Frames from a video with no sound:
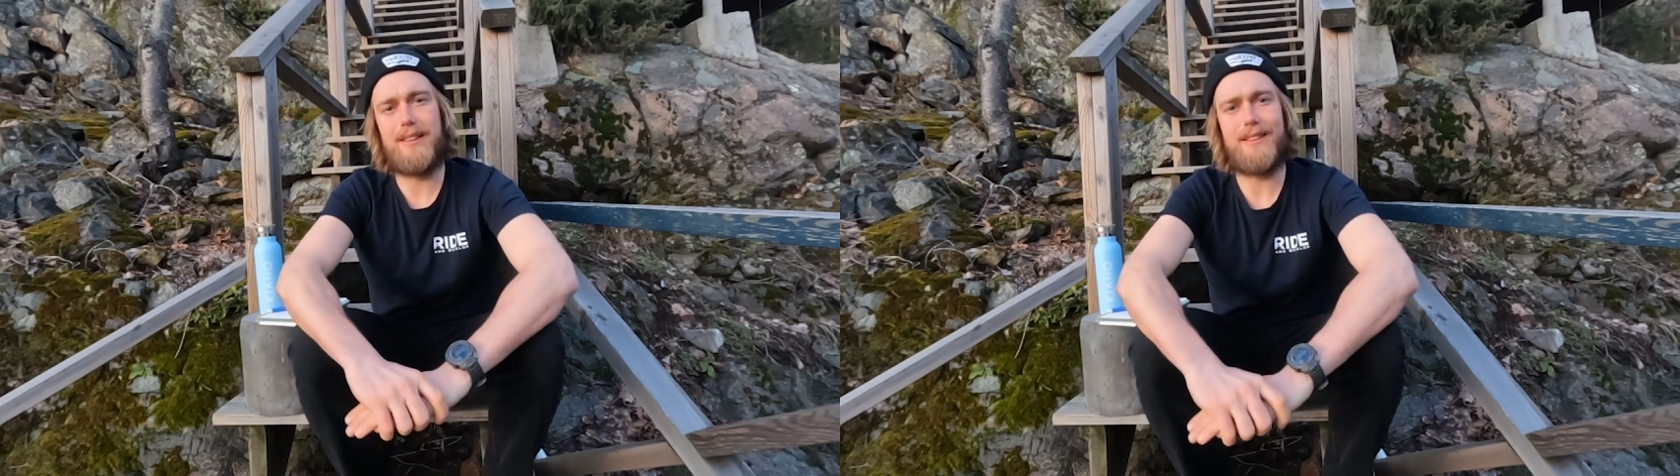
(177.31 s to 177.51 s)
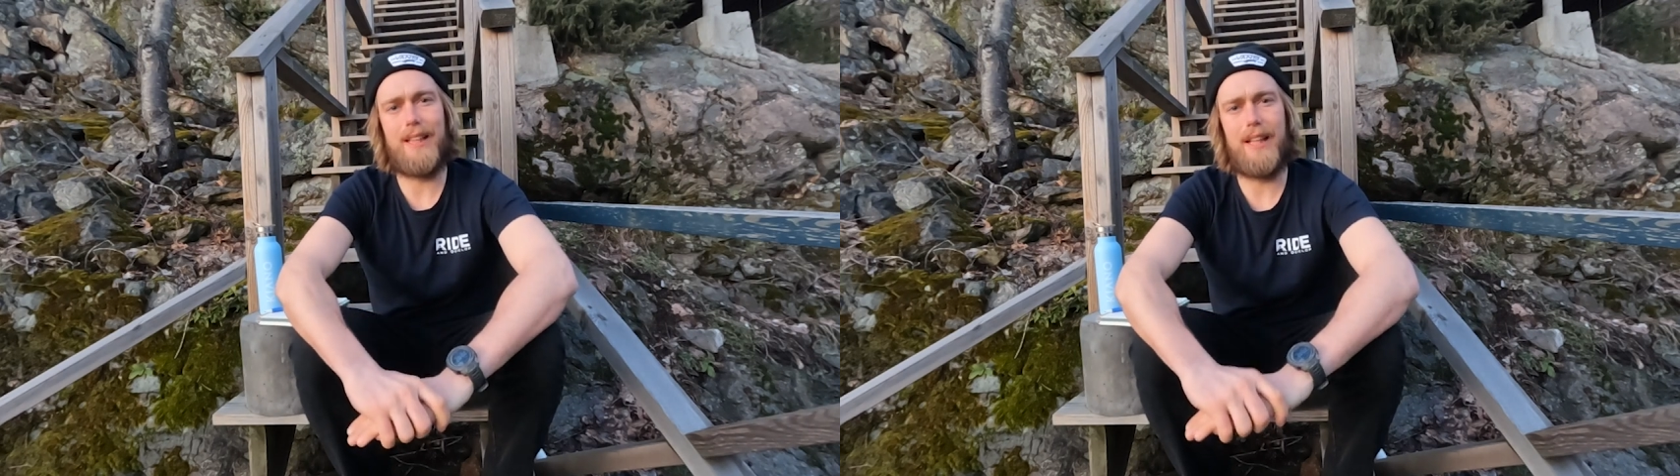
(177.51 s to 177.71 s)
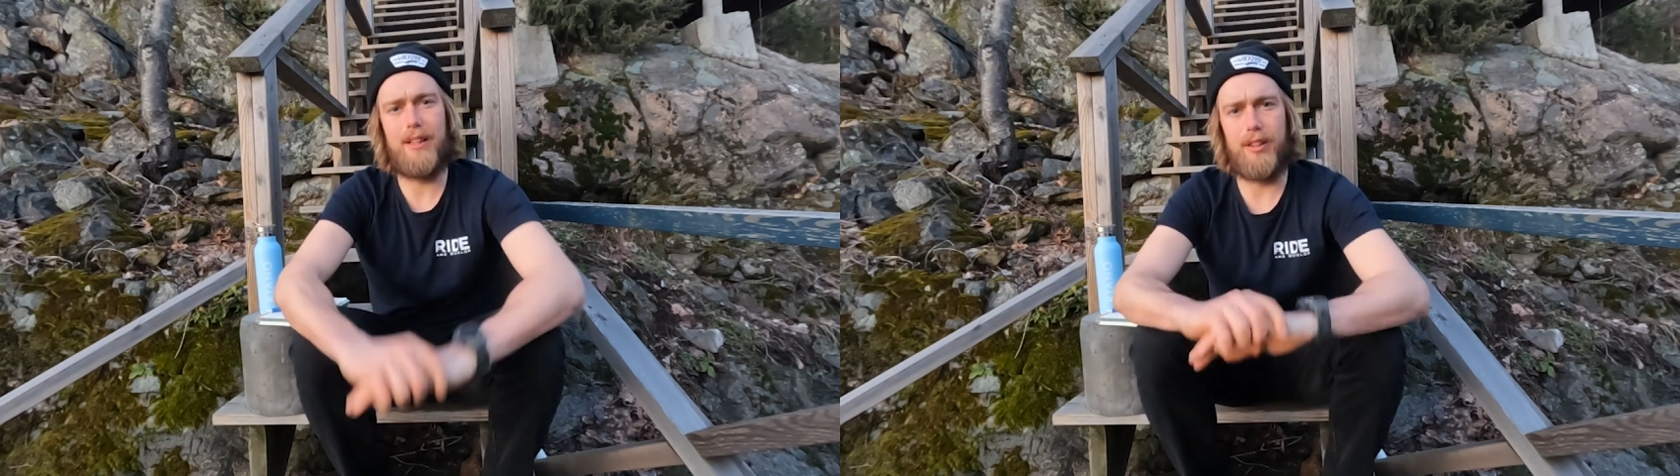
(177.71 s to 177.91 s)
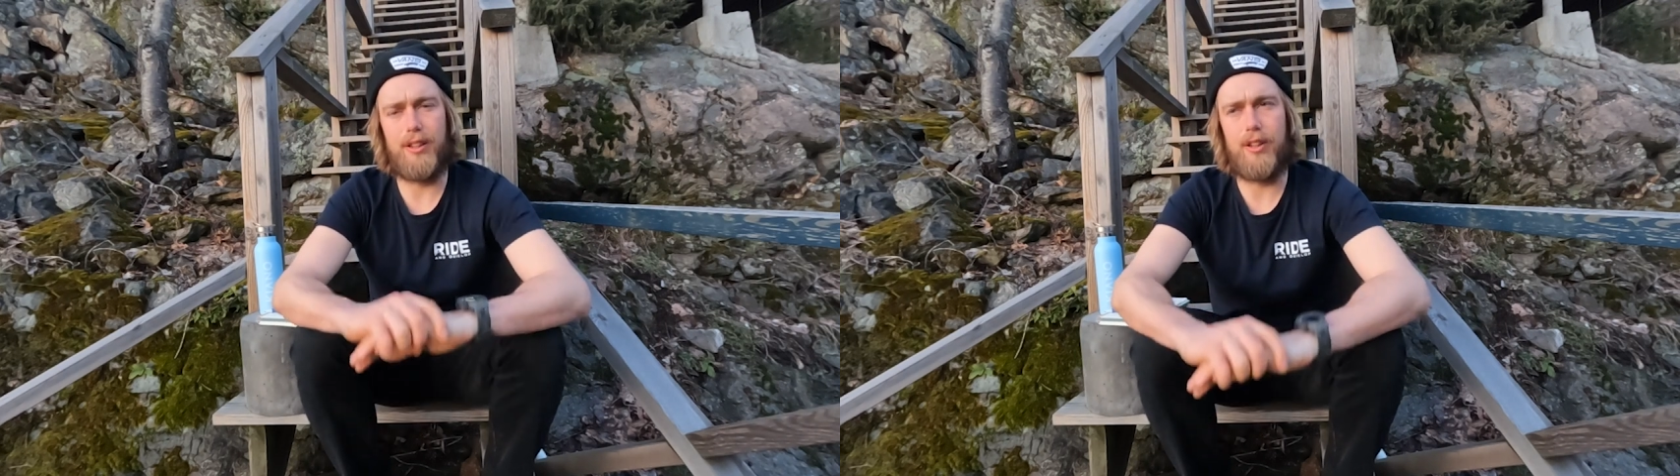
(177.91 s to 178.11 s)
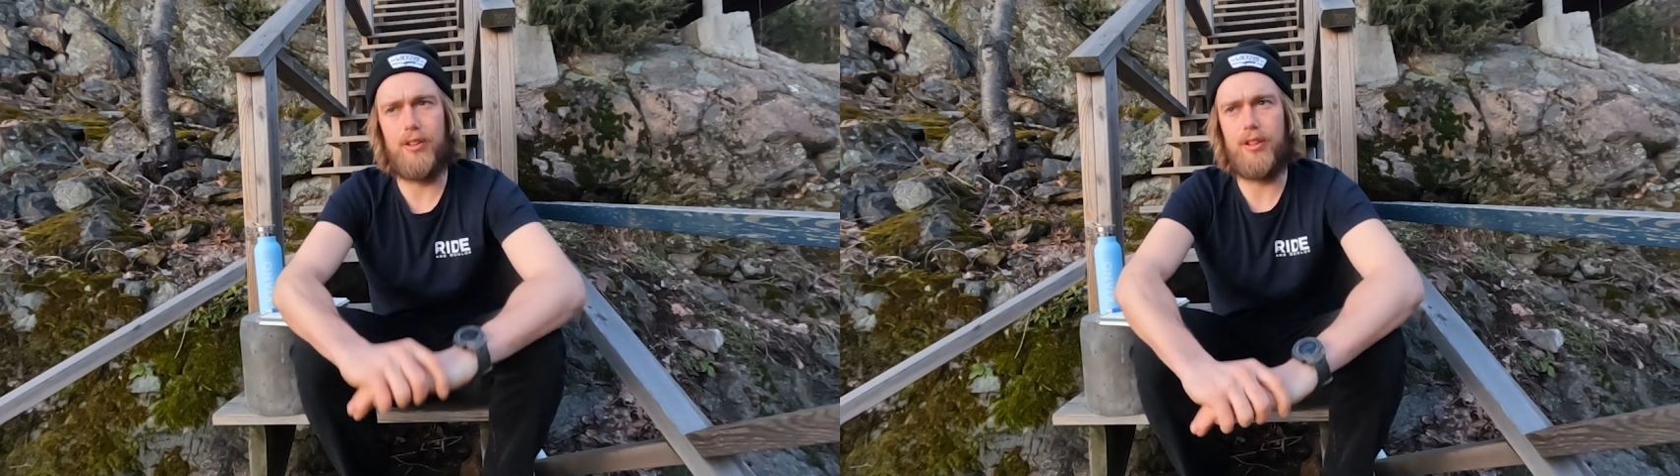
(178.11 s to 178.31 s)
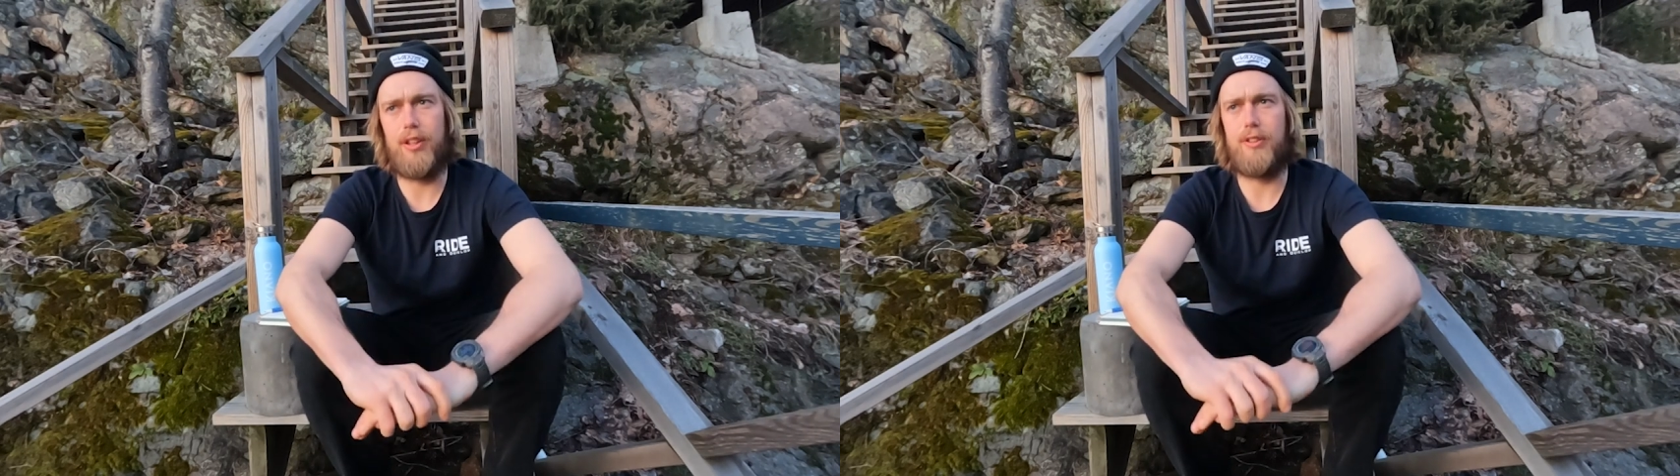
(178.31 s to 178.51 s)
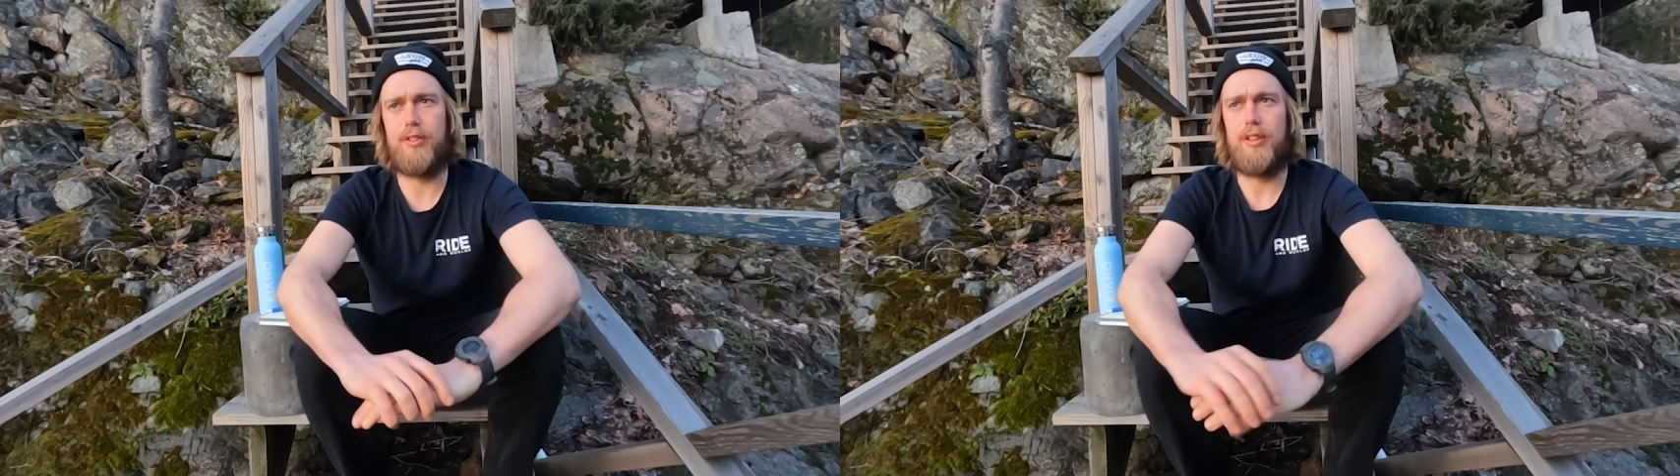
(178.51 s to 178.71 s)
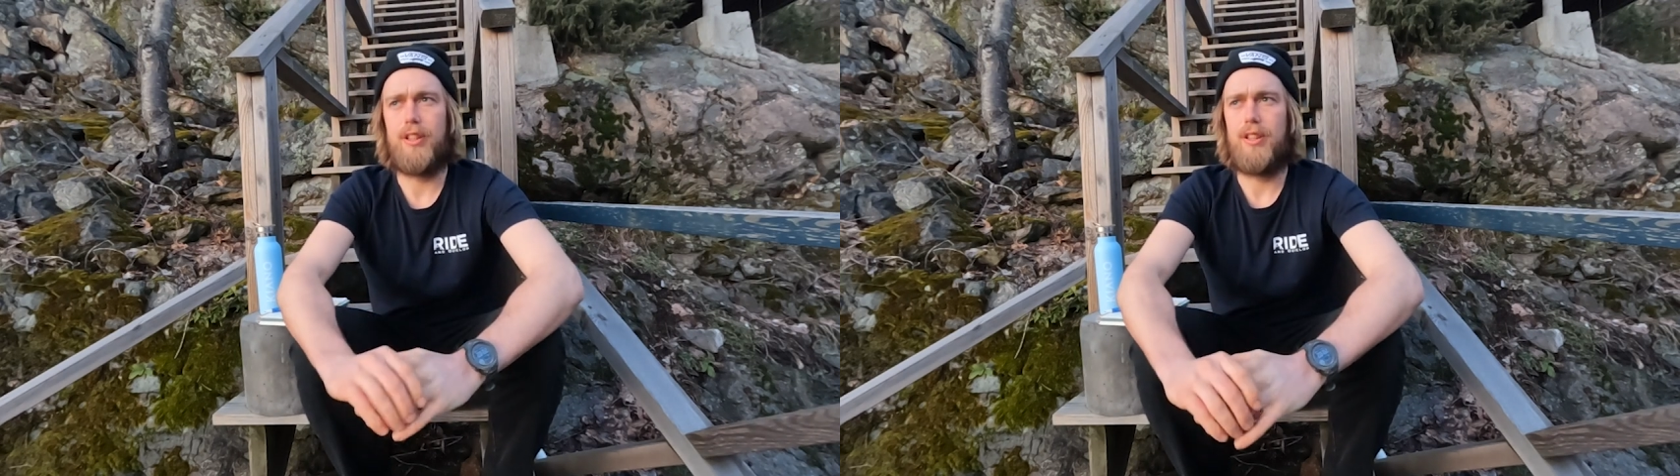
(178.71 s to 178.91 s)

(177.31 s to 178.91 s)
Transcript: let's say, and